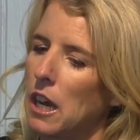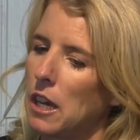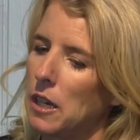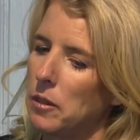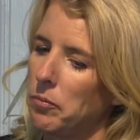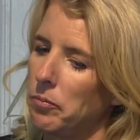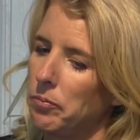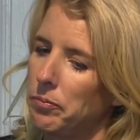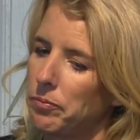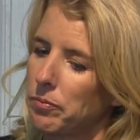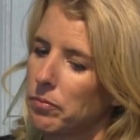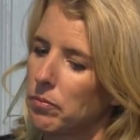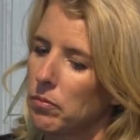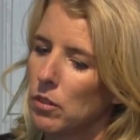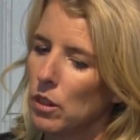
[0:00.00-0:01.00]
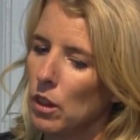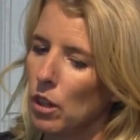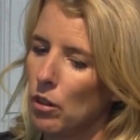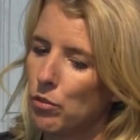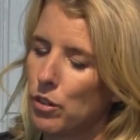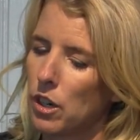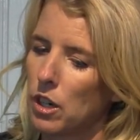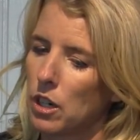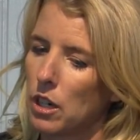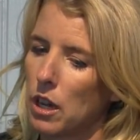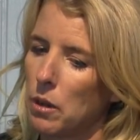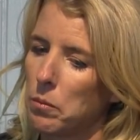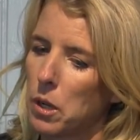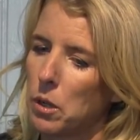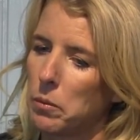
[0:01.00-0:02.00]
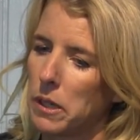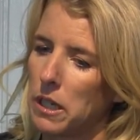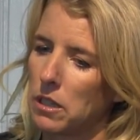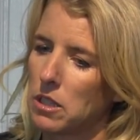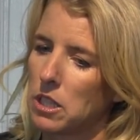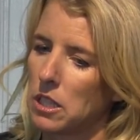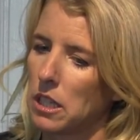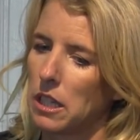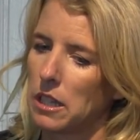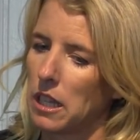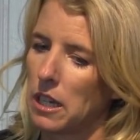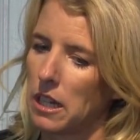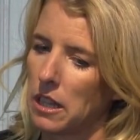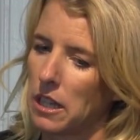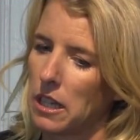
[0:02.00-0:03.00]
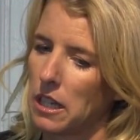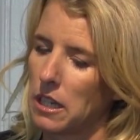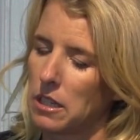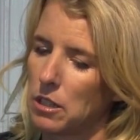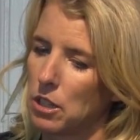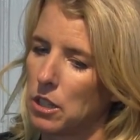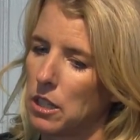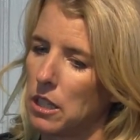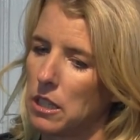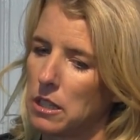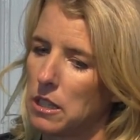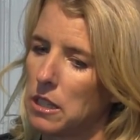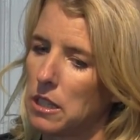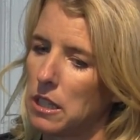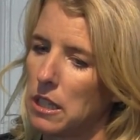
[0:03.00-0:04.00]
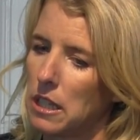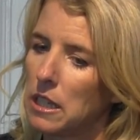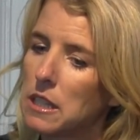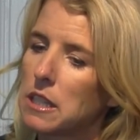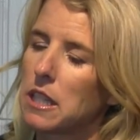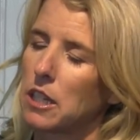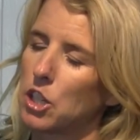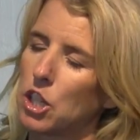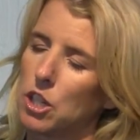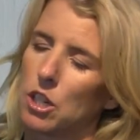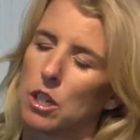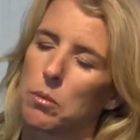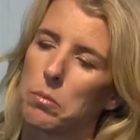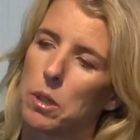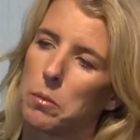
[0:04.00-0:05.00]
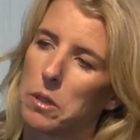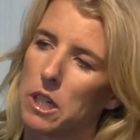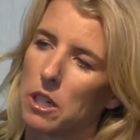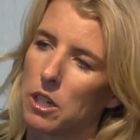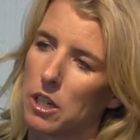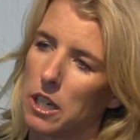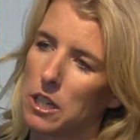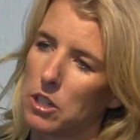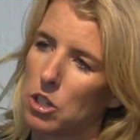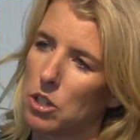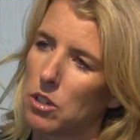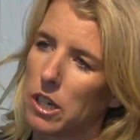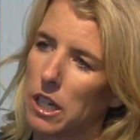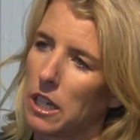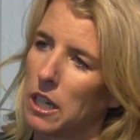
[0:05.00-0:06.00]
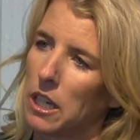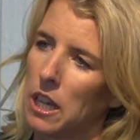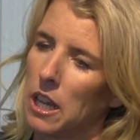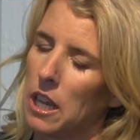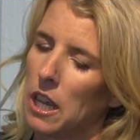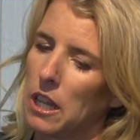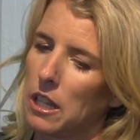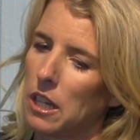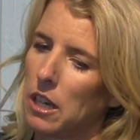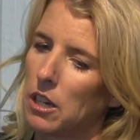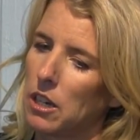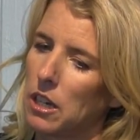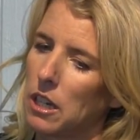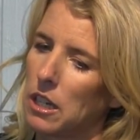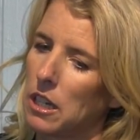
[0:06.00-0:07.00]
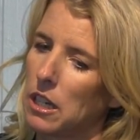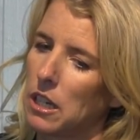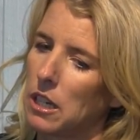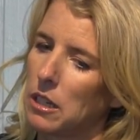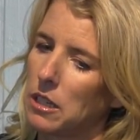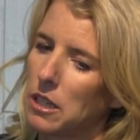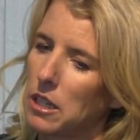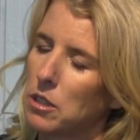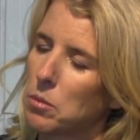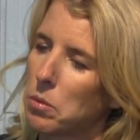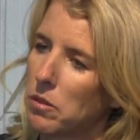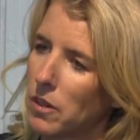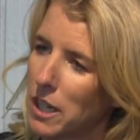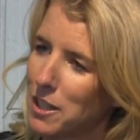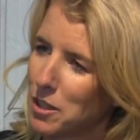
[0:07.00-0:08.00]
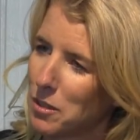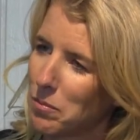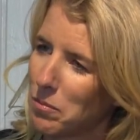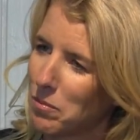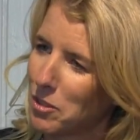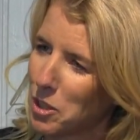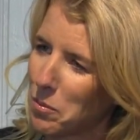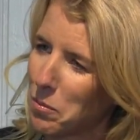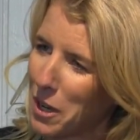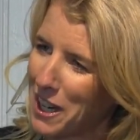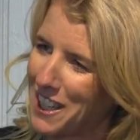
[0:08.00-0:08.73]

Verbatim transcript: um, for a moment that I think is is is such a dark moment in our history, there it does provide some some